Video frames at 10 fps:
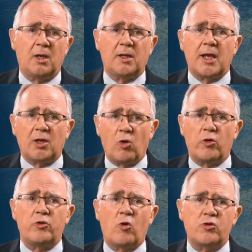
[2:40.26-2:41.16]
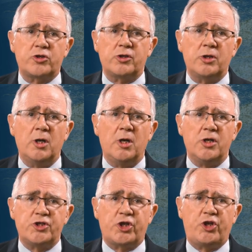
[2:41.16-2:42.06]
like law and order,
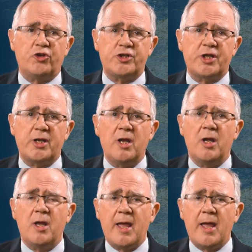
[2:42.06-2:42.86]
security,